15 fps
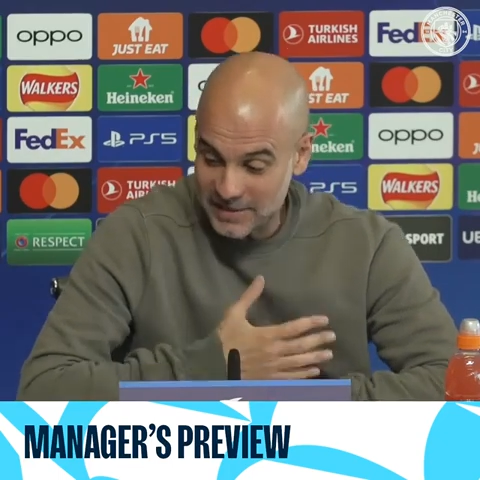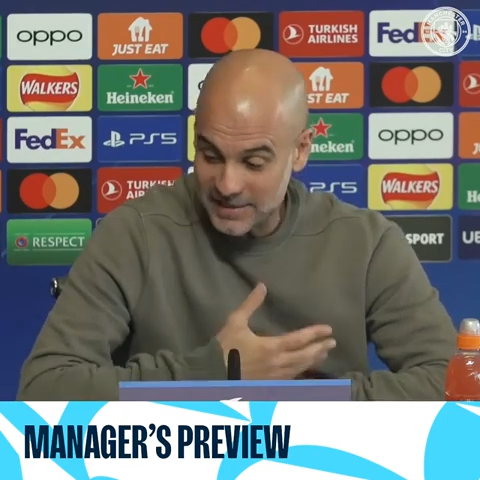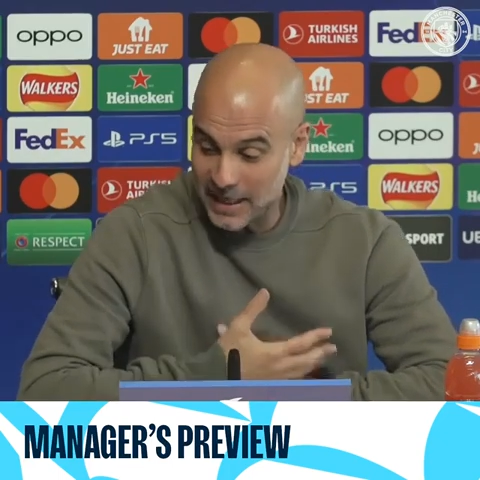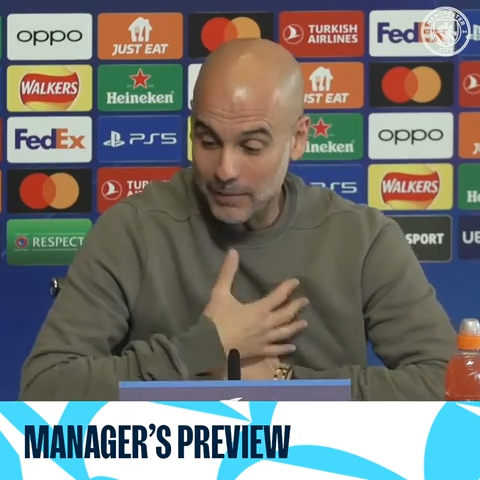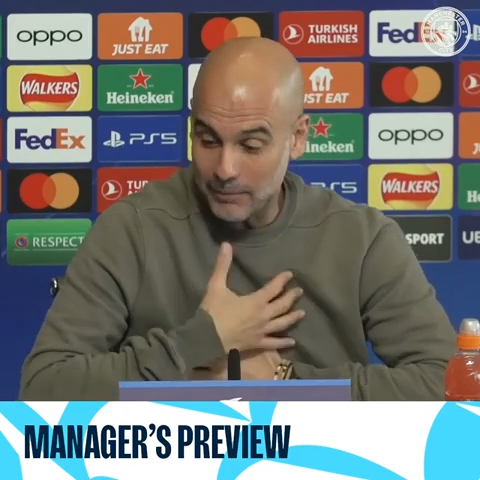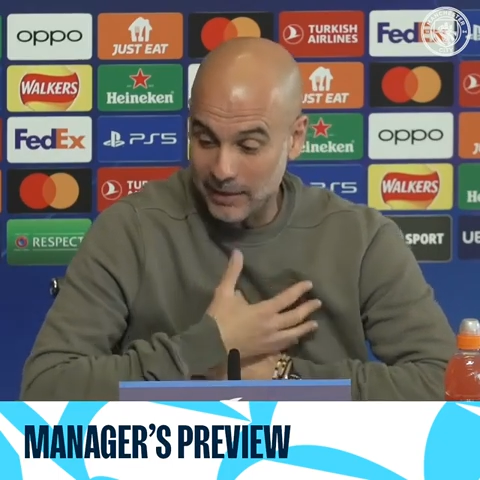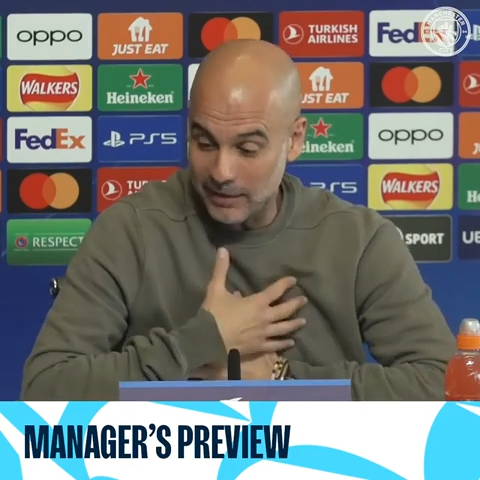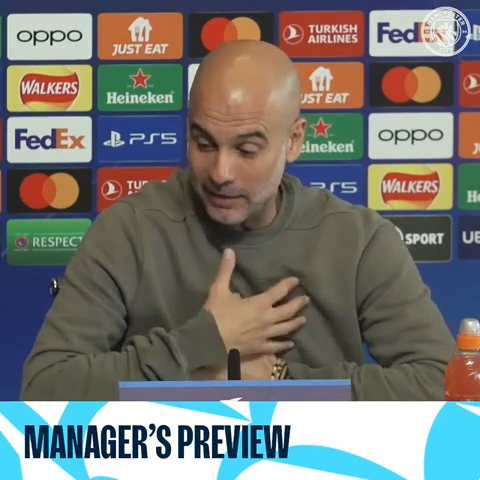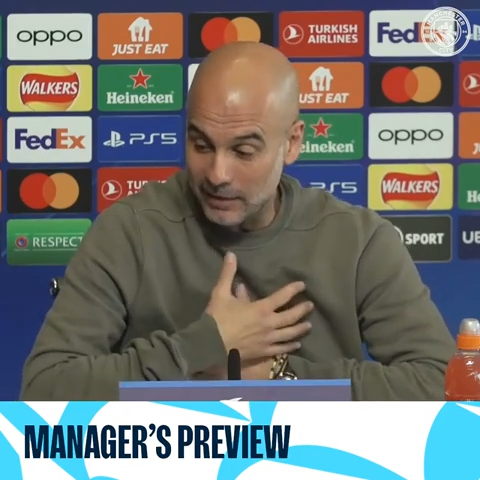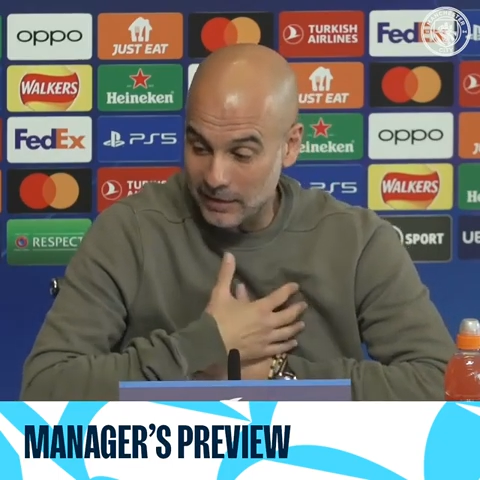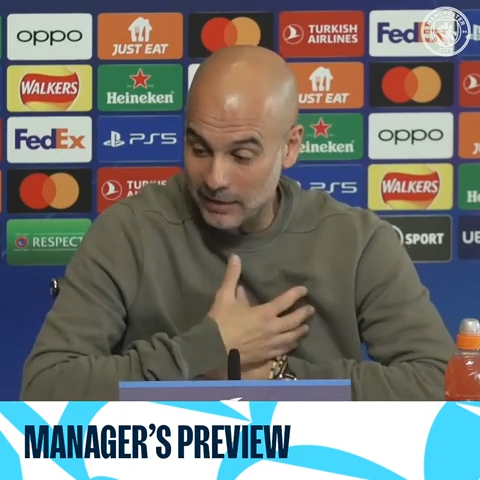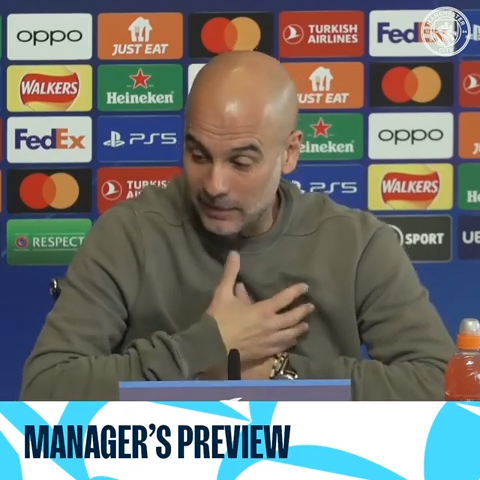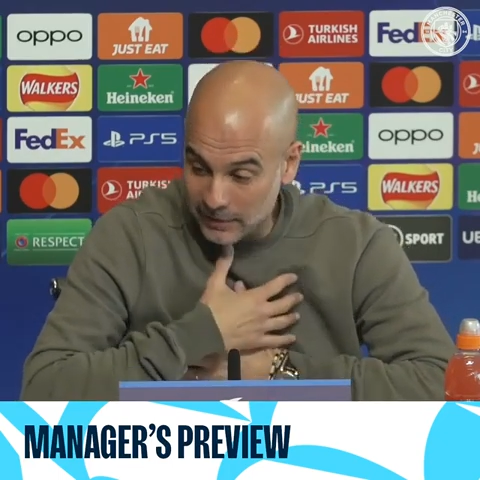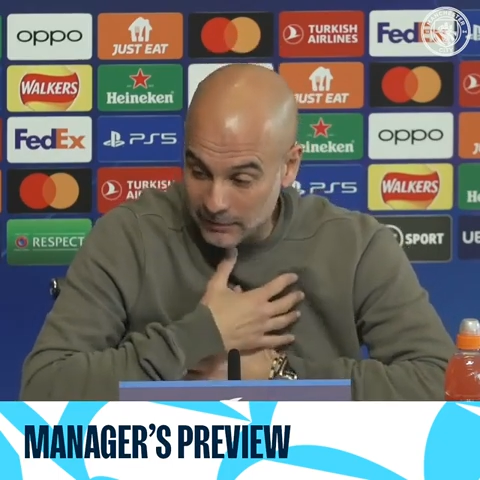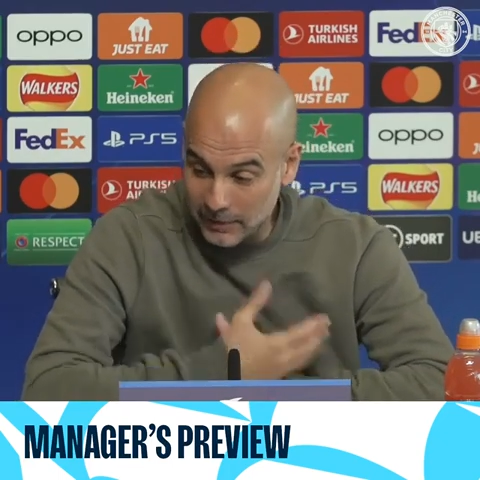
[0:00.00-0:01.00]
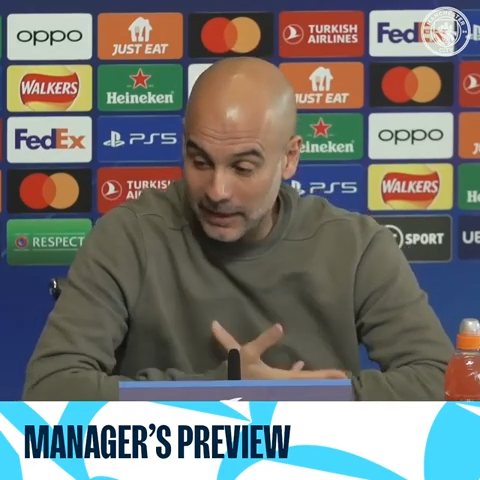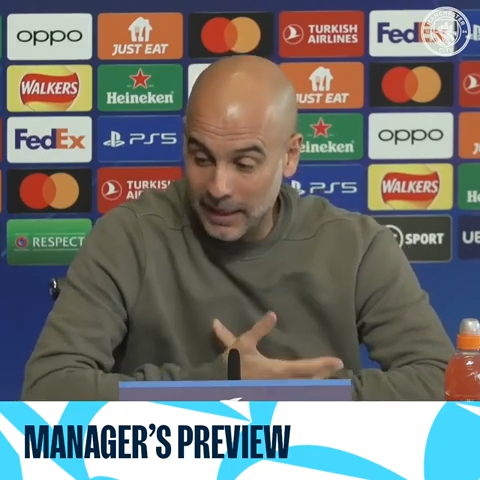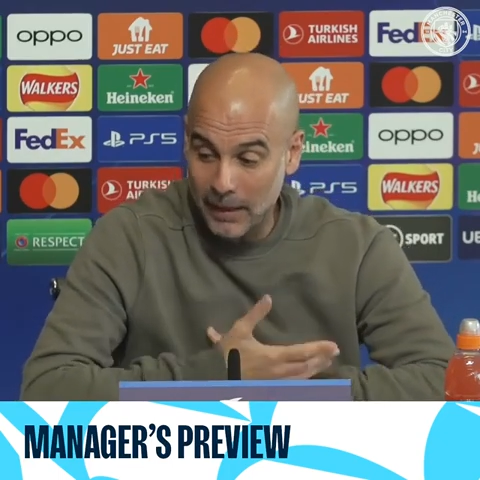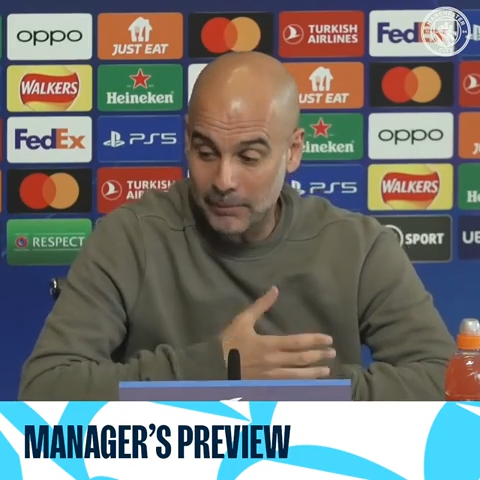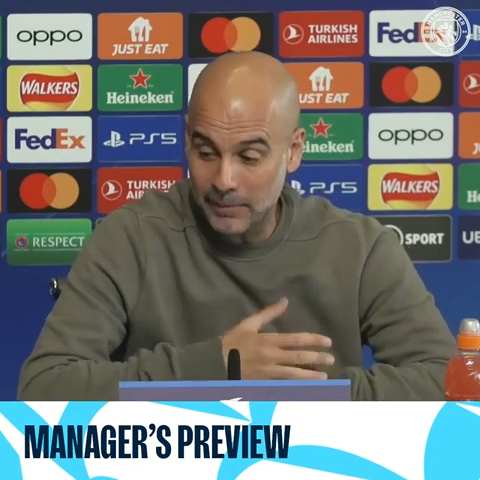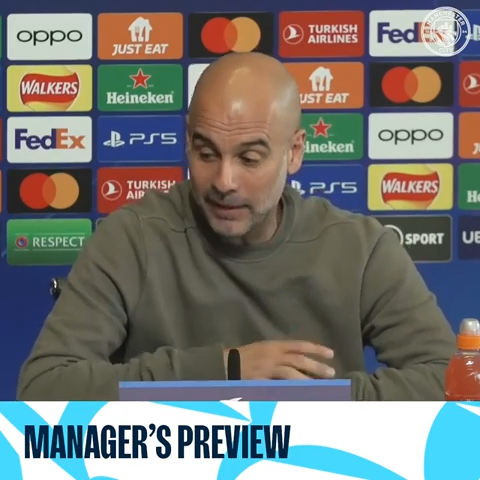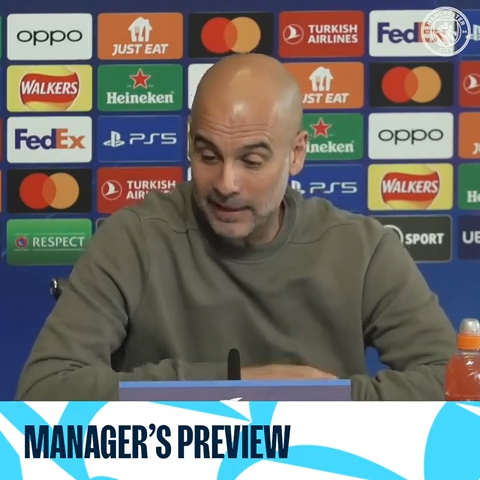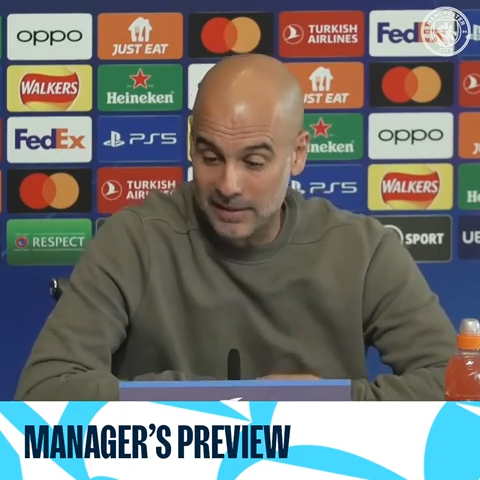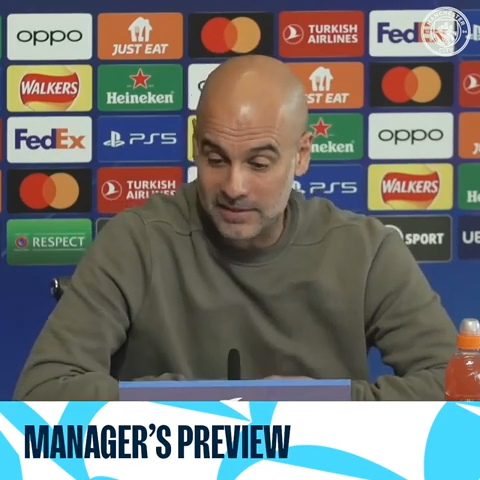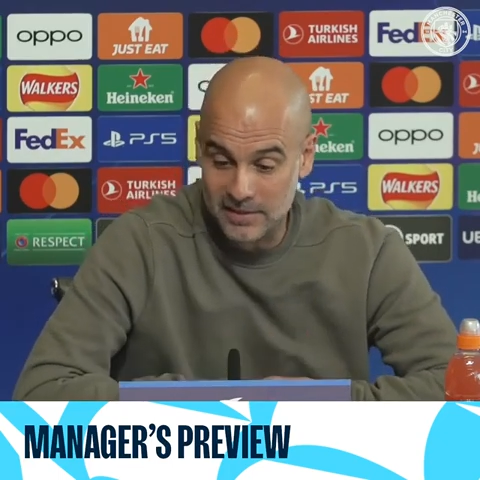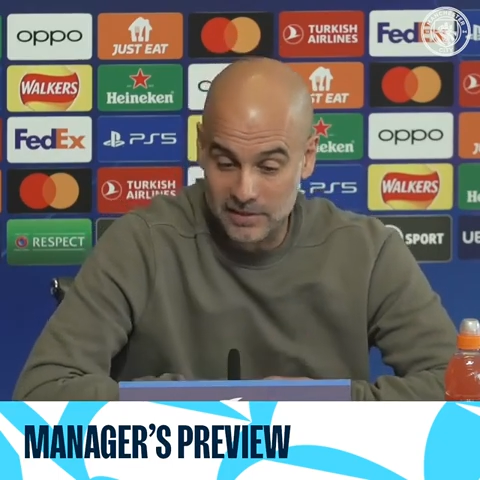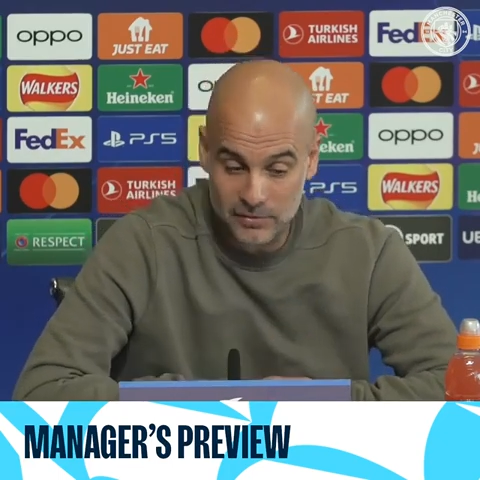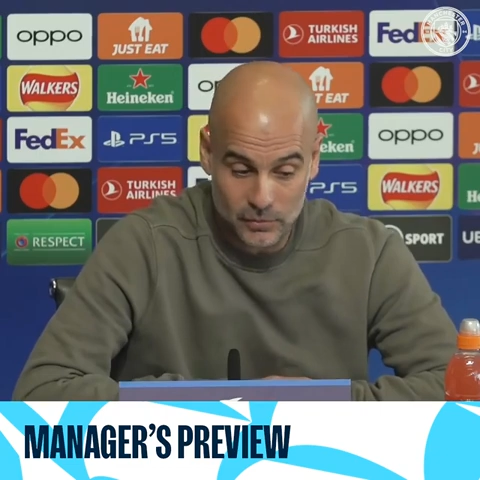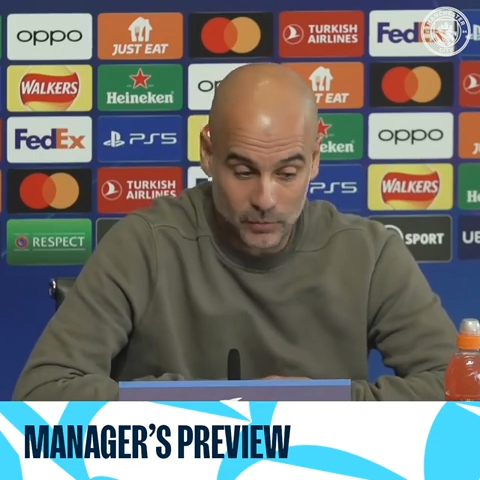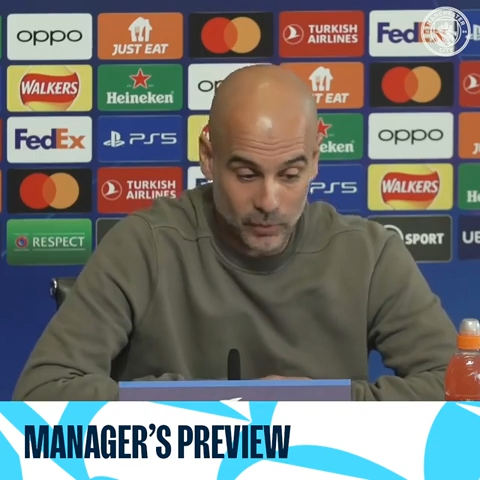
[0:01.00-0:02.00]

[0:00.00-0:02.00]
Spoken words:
time it happened last season